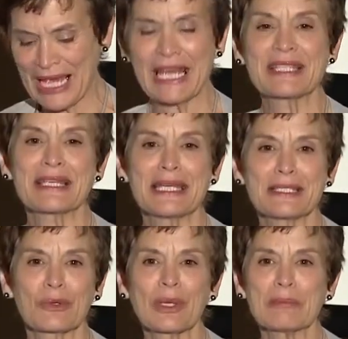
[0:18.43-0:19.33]
It's, it's
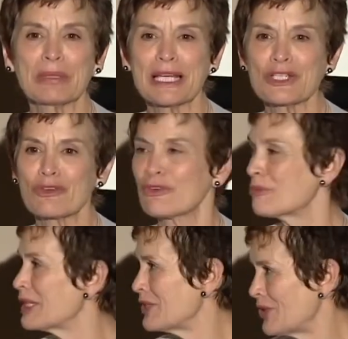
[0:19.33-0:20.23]
a great pleasure for
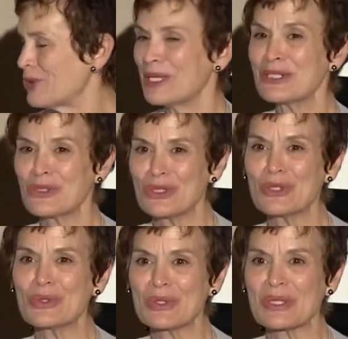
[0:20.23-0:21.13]
me to
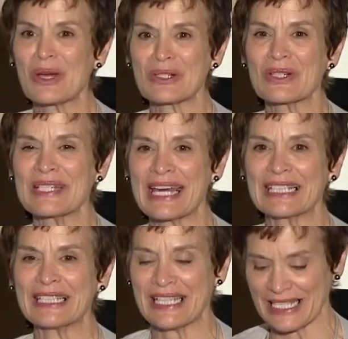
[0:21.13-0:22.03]
introduce Dr.
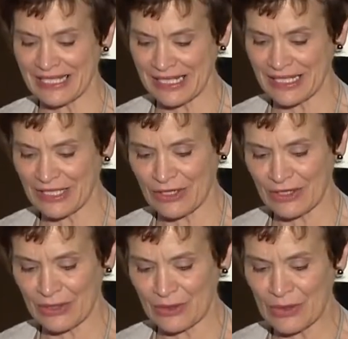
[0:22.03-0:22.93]
Natali Aziz to
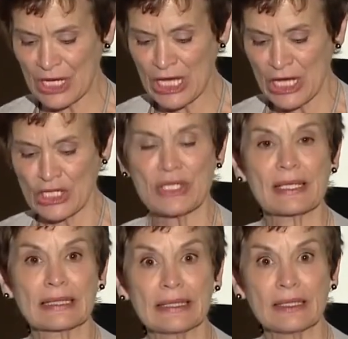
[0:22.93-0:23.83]
you. She's a
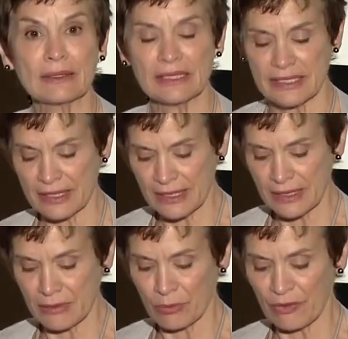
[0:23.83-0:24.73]
clinical
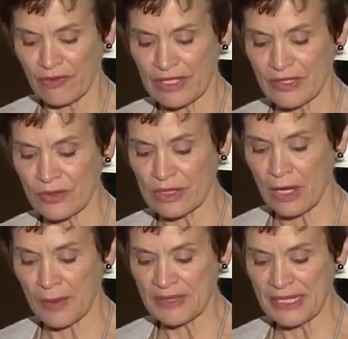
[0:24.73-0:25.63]
assistant professor in
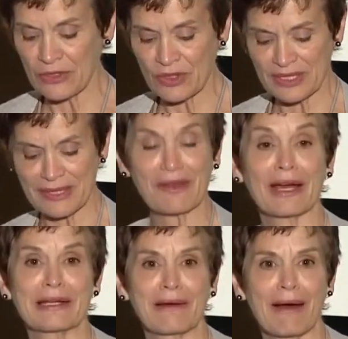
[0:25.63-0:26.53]
obstetrics and
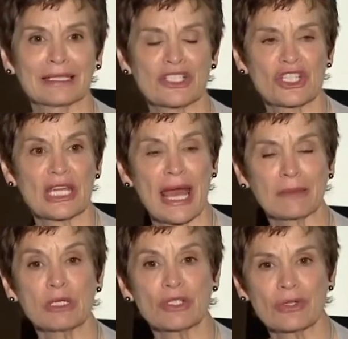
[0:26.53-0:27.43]
gynecology
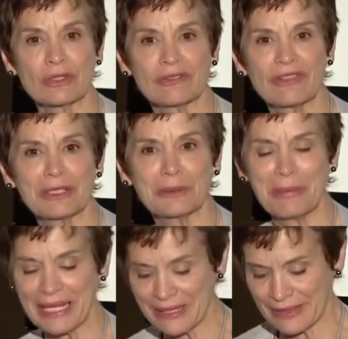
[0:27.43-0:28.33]
and maternal fetal
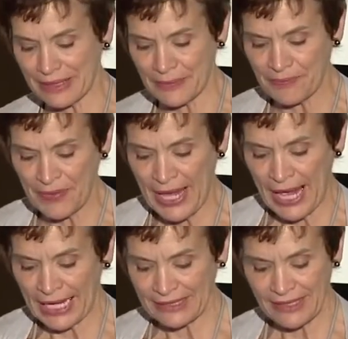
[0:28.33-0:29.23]
medicine
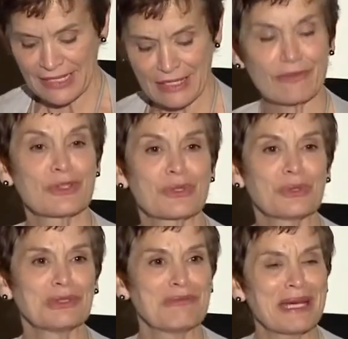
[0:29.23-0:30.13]
at the Stanford
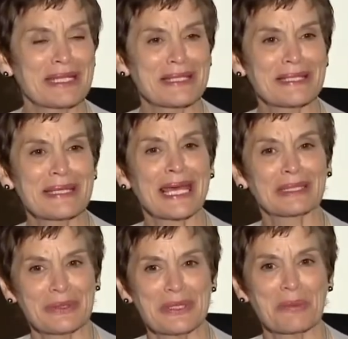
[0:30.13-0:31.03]
School of Medicine and
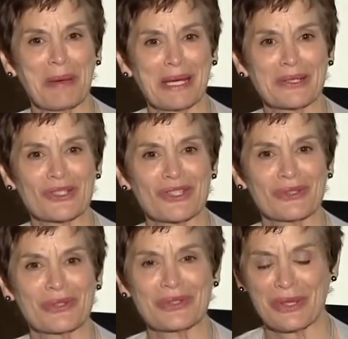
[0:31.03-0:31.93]
Lucile Packard
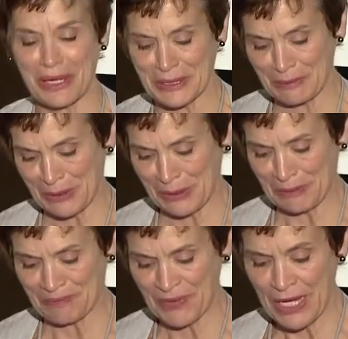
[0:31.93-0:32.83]
Children's
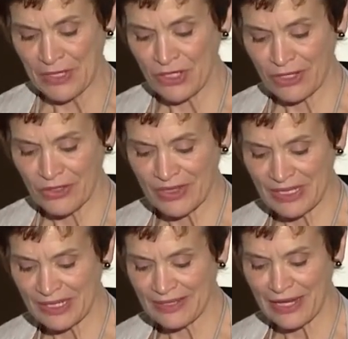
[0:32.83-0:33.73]
Hospital. Dr.
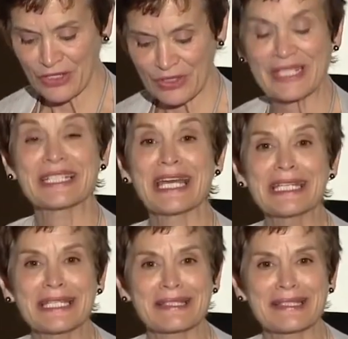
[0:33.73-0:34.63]
Aziz actually
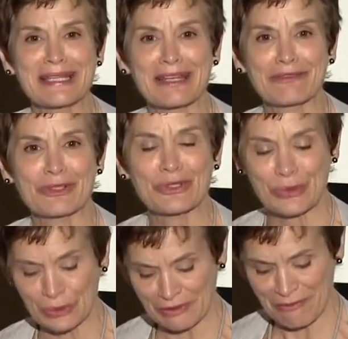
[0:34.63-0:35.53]
attended Stanford
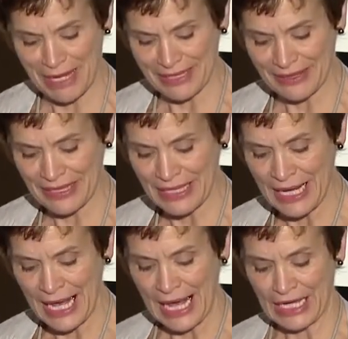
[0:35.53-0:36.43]
School of Medicine,
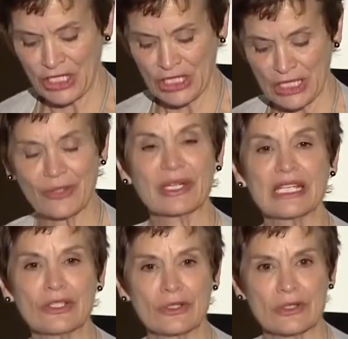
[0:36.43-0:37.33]
and she did her
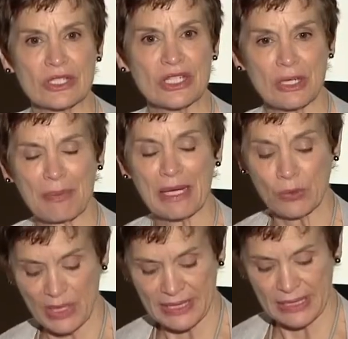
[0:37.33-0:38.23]
internship
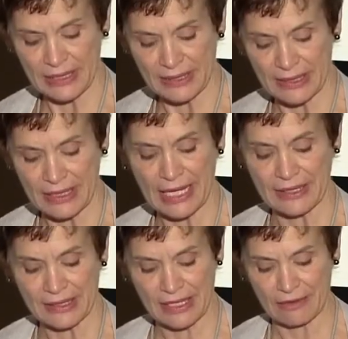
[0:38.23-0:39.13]
and residency
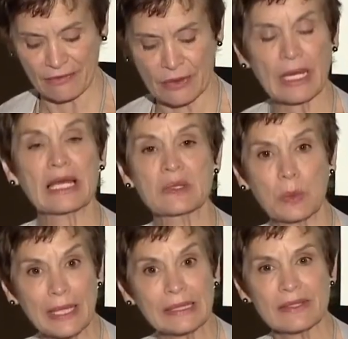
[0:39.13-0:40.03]
at Stanford, as
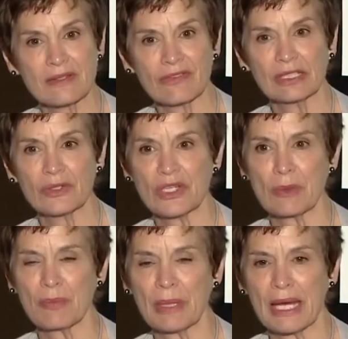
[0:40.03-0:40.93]
well as a
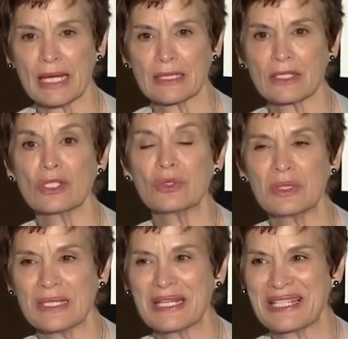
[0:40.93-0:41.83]
fellowship at
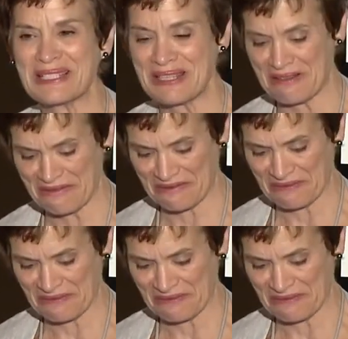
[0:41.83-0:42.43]
UCSF.